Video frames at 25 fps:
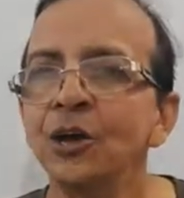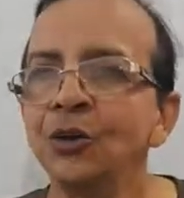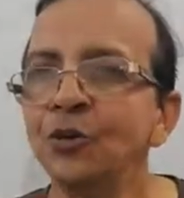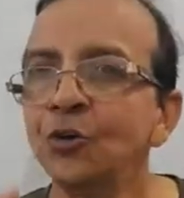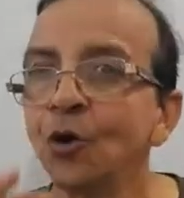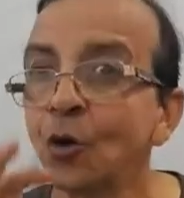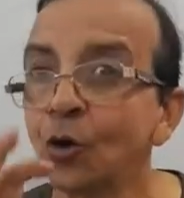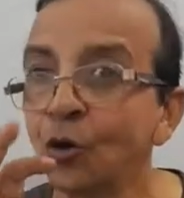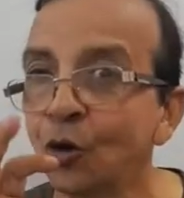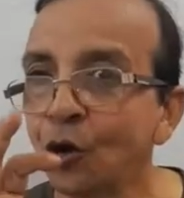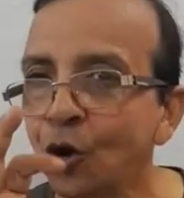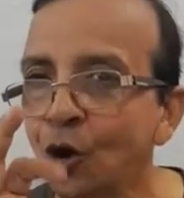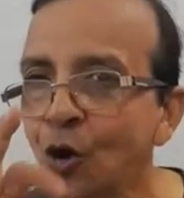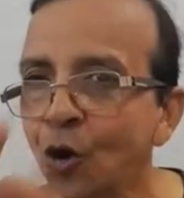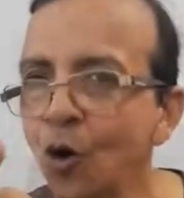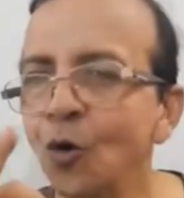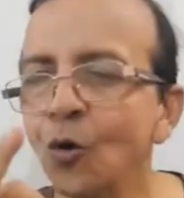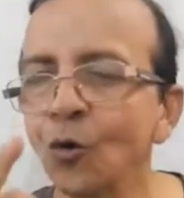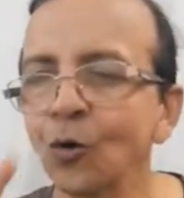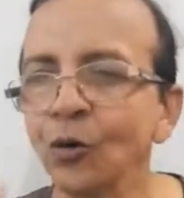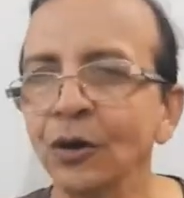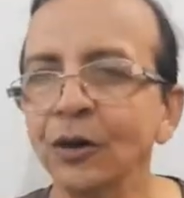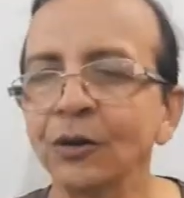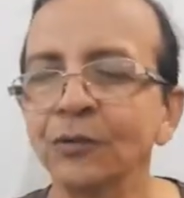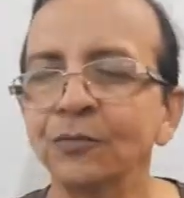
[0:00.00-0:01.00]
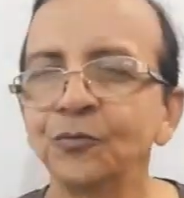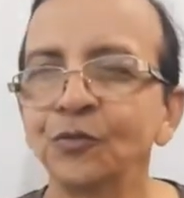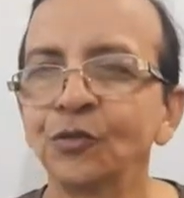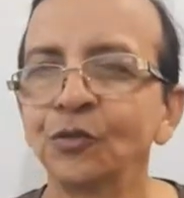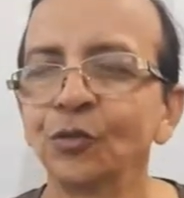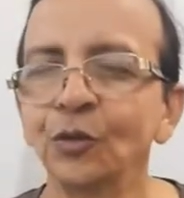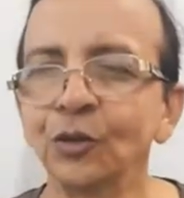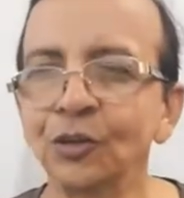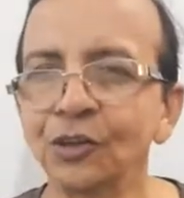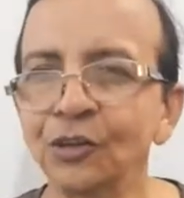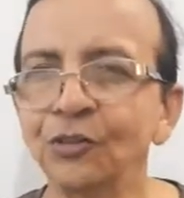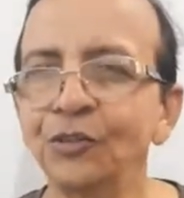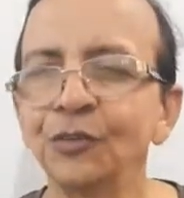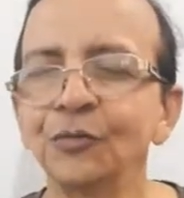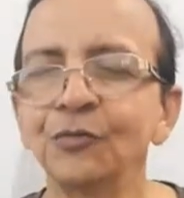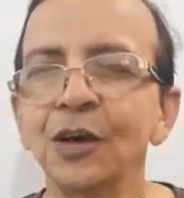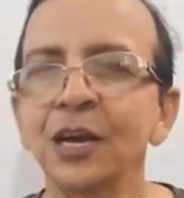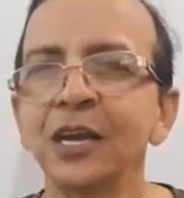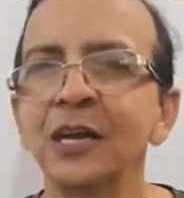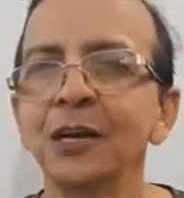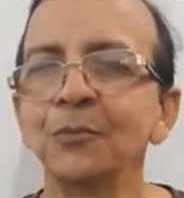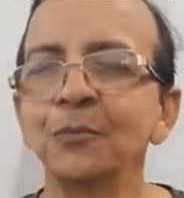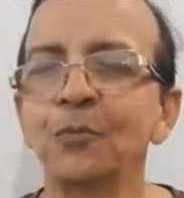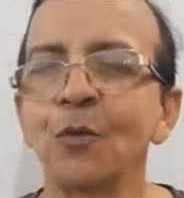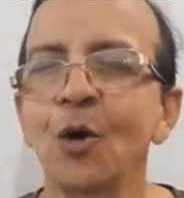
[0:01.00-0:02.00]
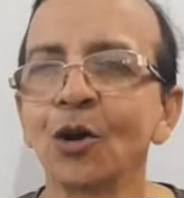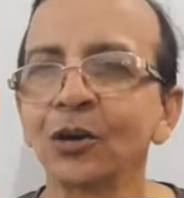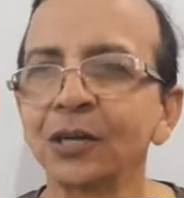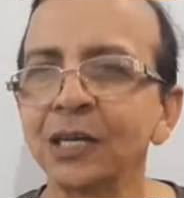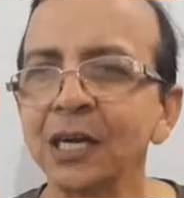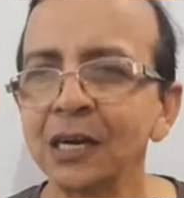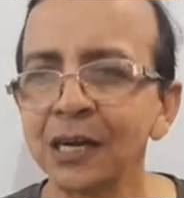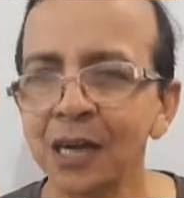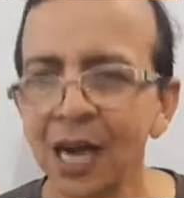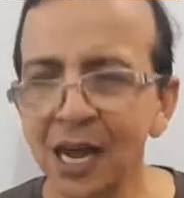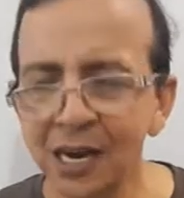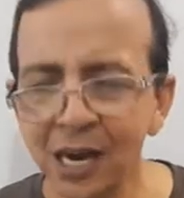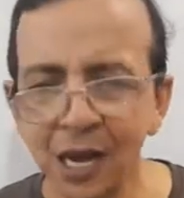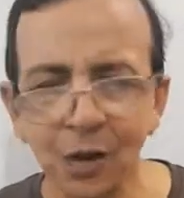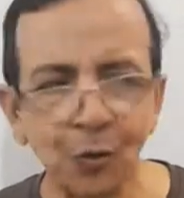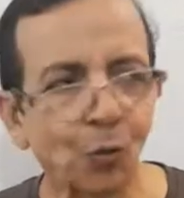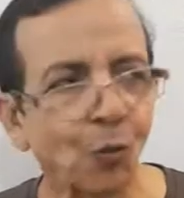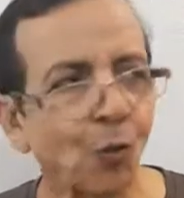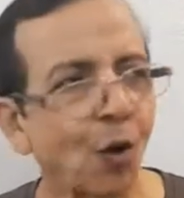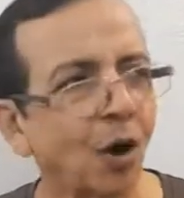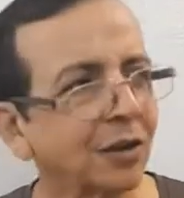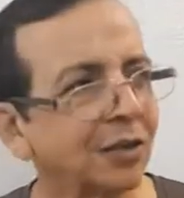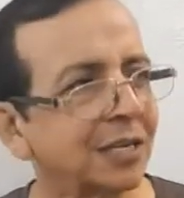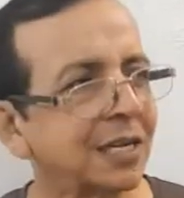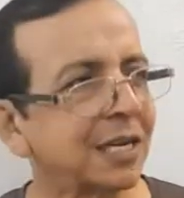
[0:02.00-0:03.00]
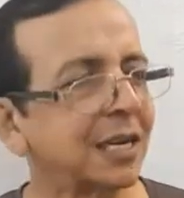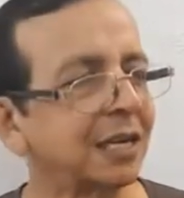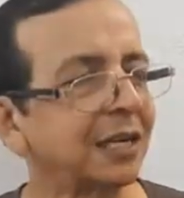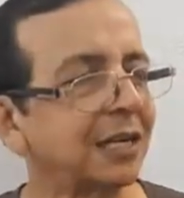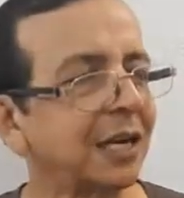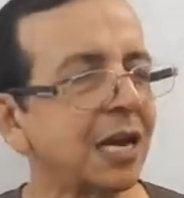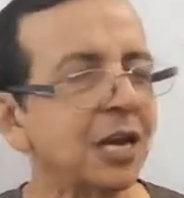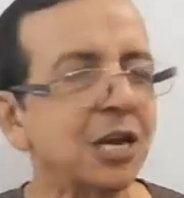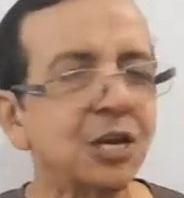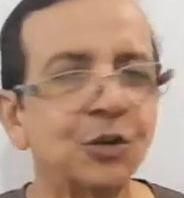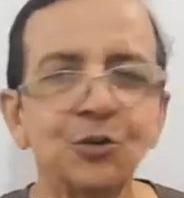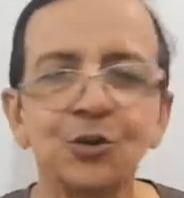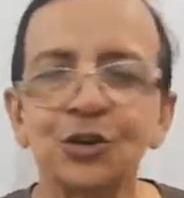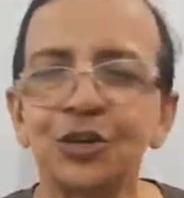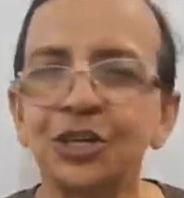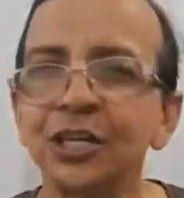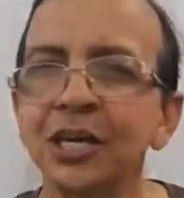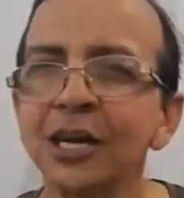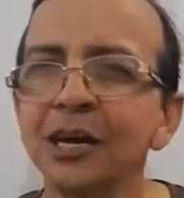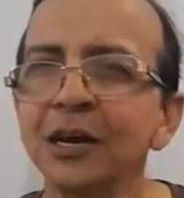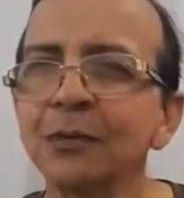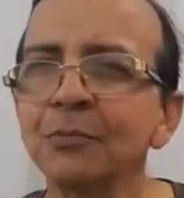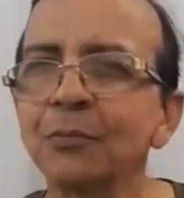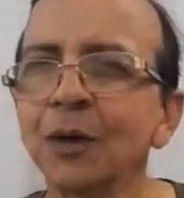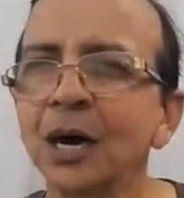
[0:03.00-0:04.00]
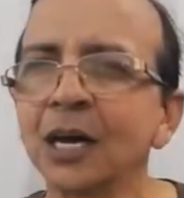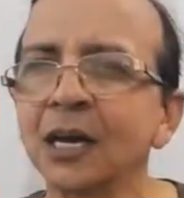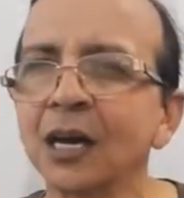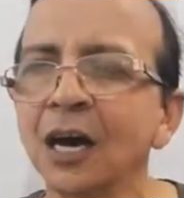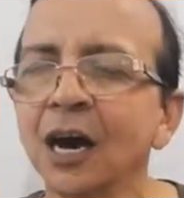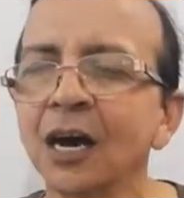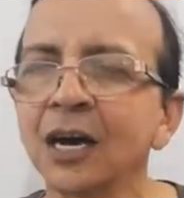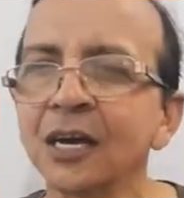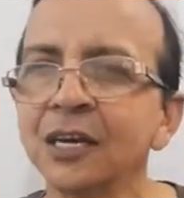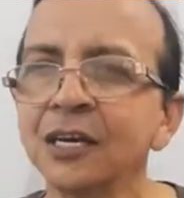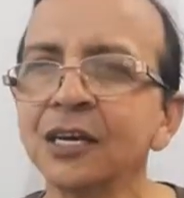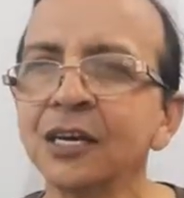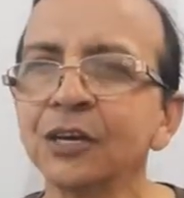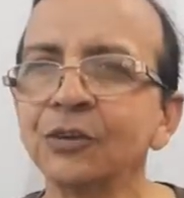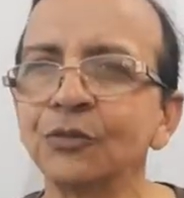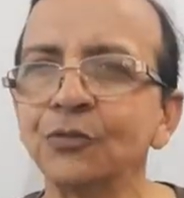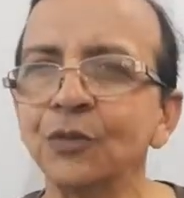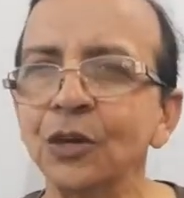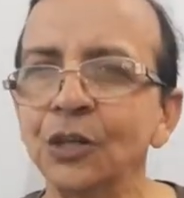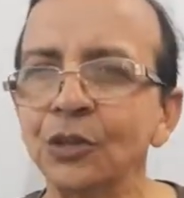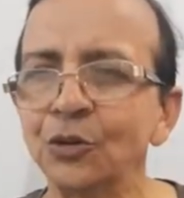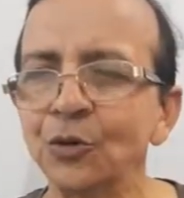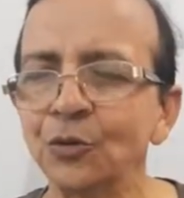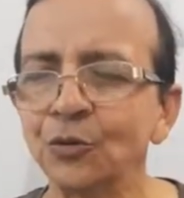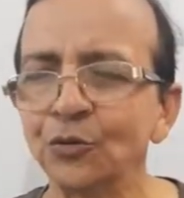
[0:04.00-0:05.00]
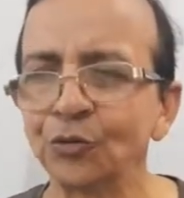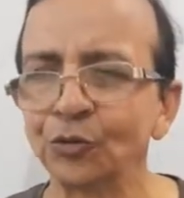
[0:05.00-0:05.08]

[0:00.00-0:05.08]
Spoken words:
your goal. So this is very important, and I wanted to share my ideas with you.